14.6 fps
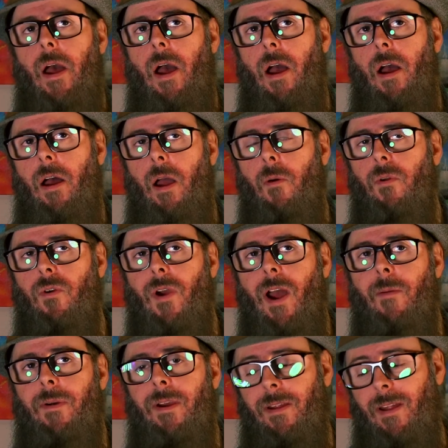I will
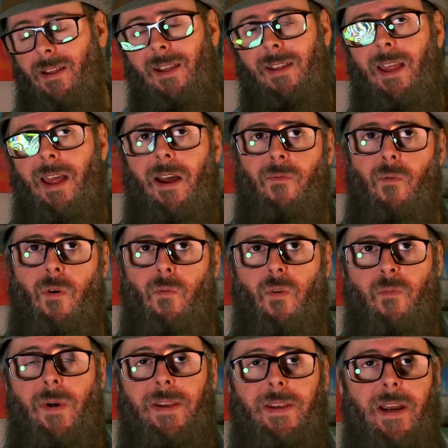grab it, and I like to have one with
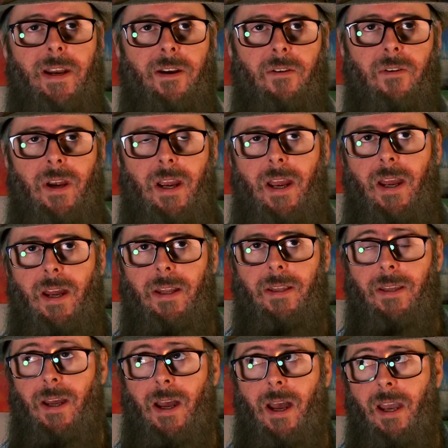my dinner,
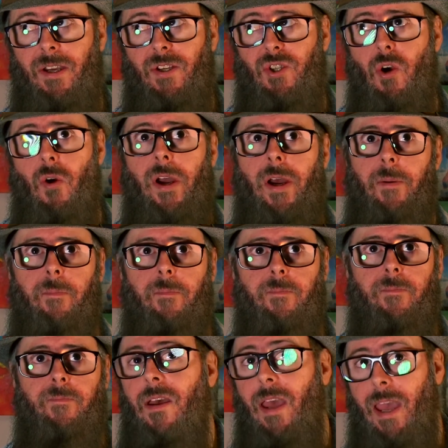and I enjoy it.
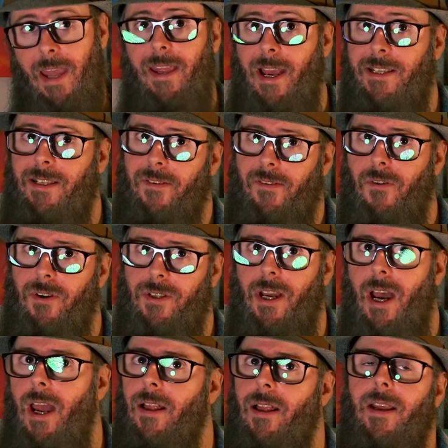And yes, of course,
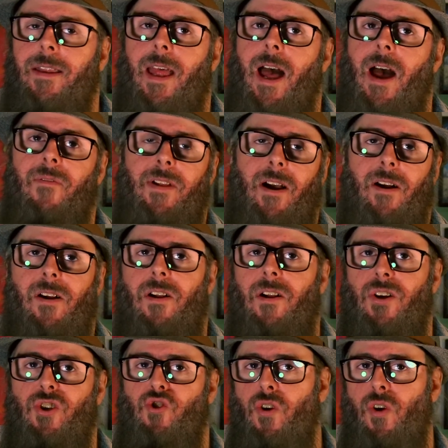I like to have an
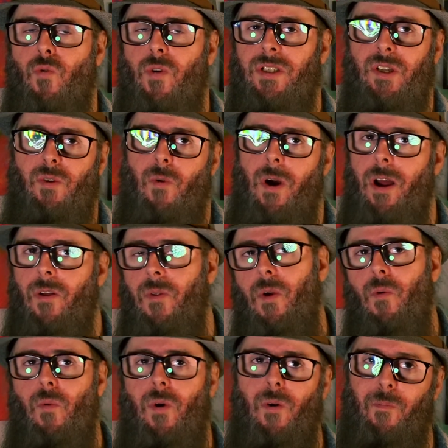alcoholic drink once in a while. There
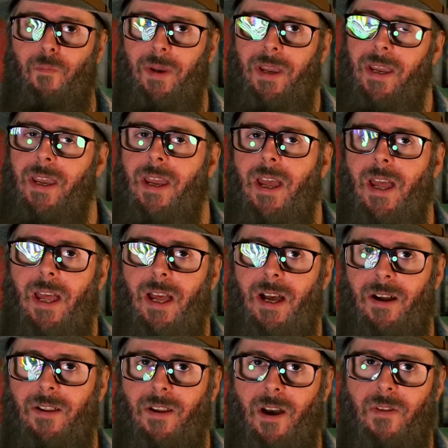will be
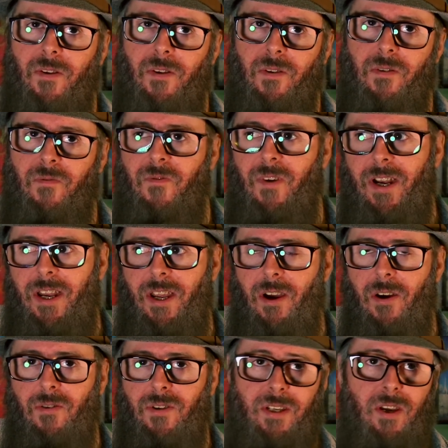another
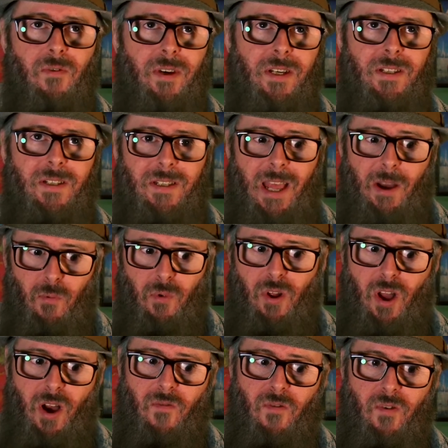video series that will
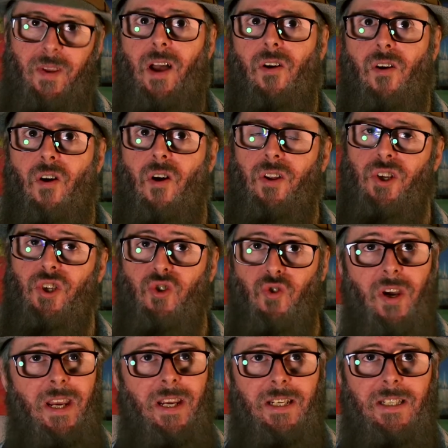cover the alcoholic
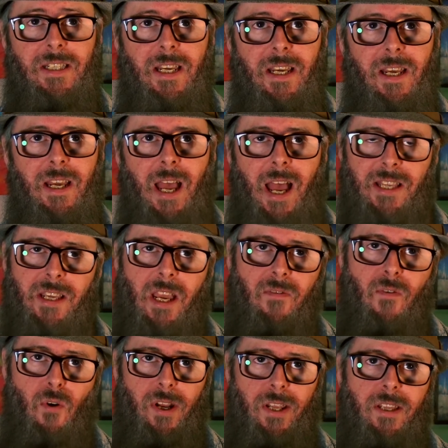drinks, as I've
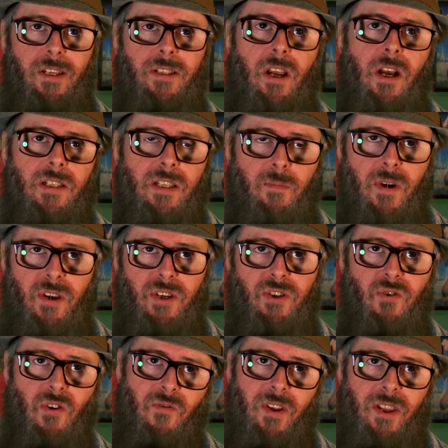already discussed in my
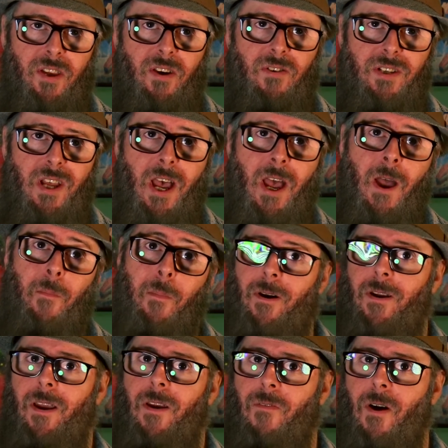intro videos.
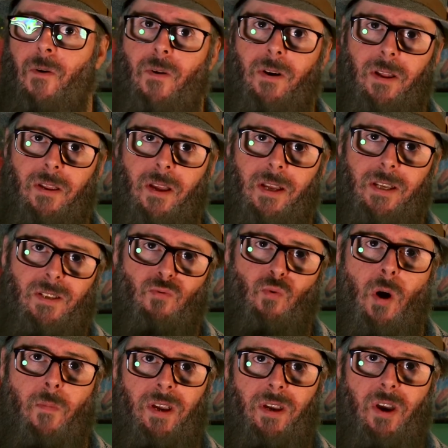But if I want a nice
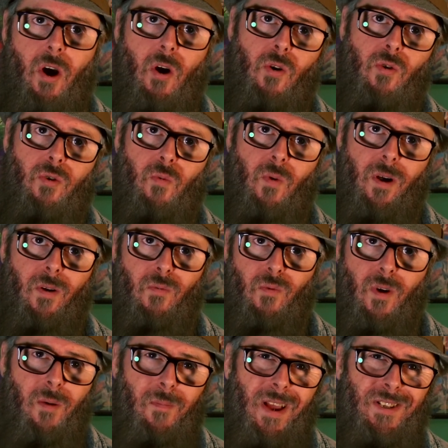rum and Coke, well,
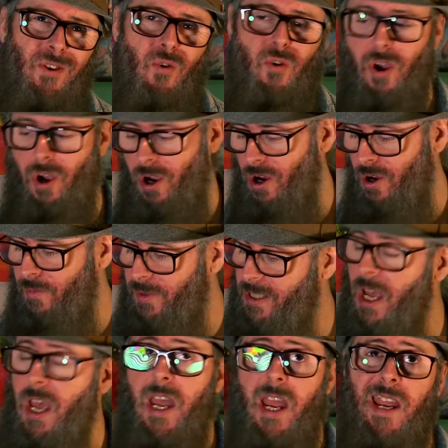rum has no carbs,
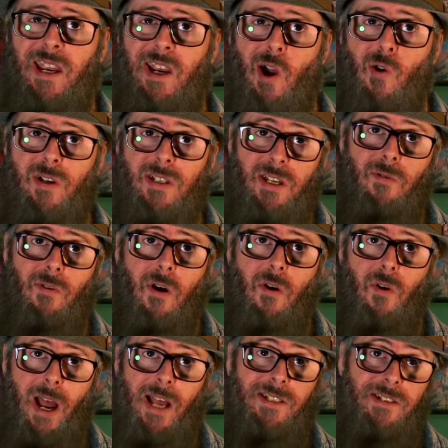and Coke Zero
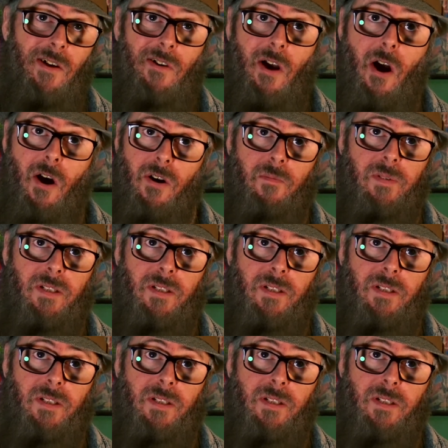has no carbs.